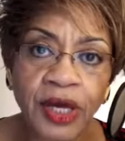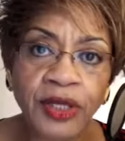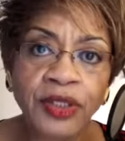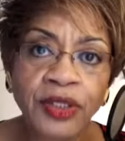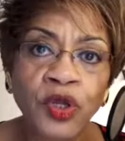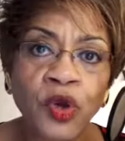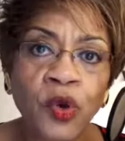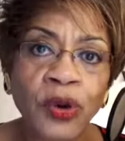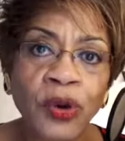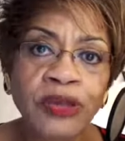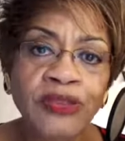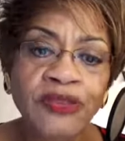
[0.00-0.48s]

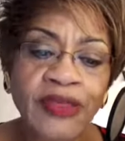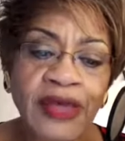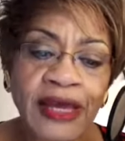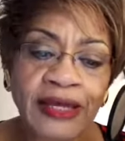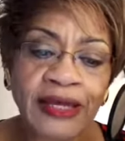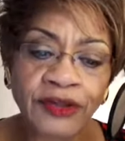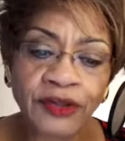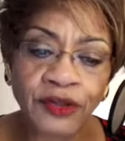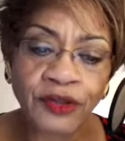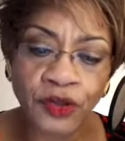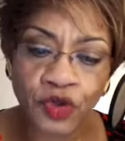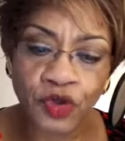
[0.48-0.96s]
knowing
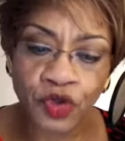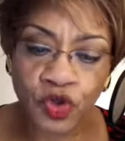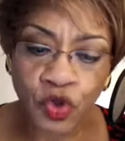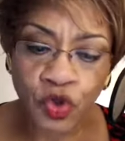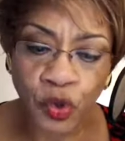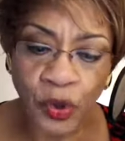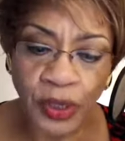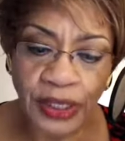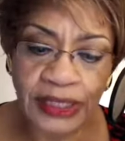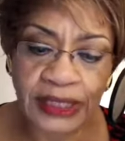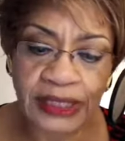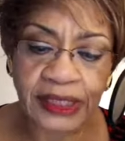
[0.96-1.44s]
that the
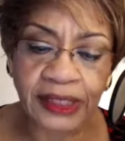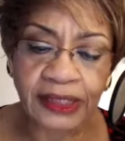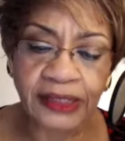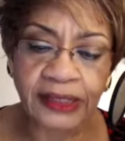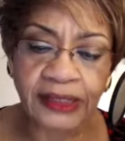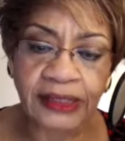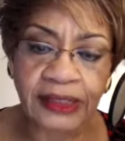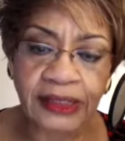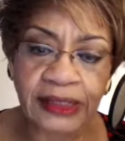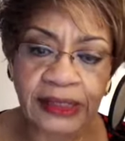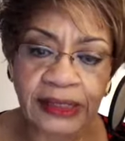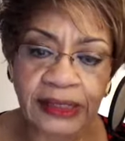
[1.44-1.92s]

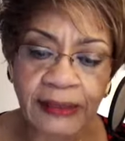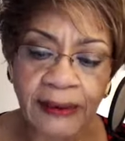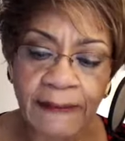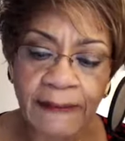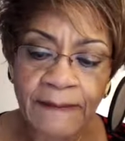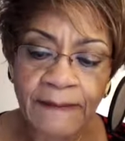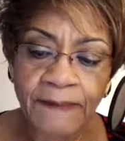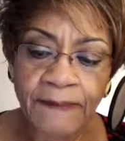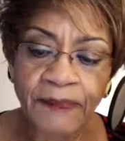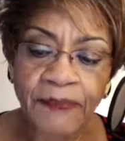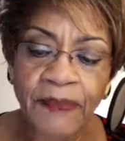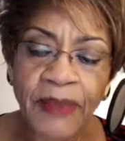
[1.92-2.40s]
choices
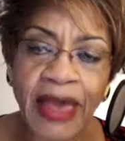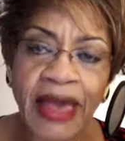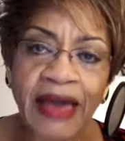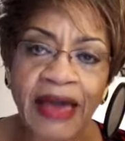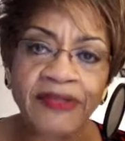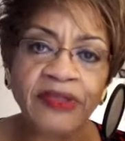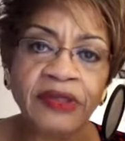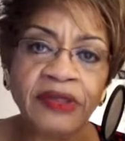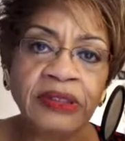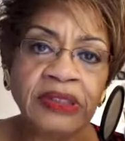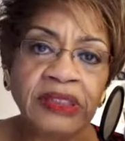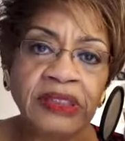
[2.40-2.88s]

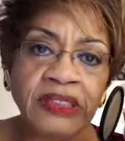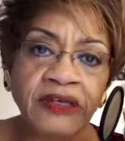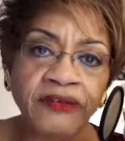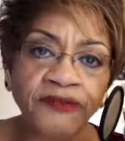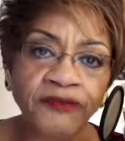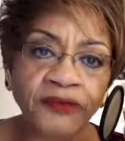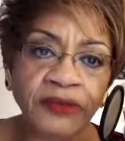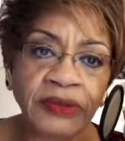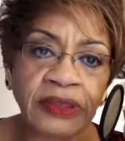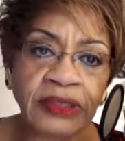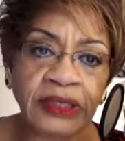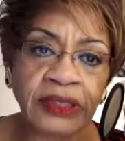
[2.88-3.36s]
and the
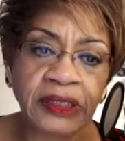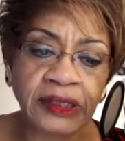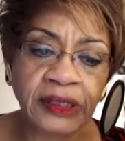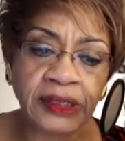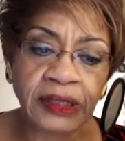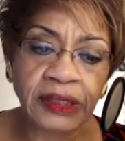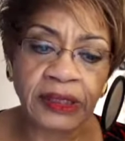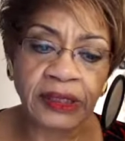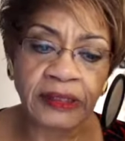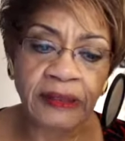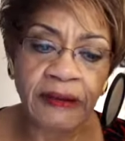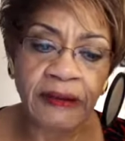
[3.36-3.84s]

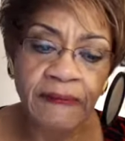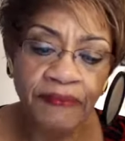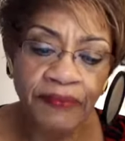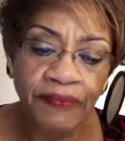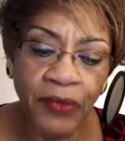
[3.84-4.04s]
differences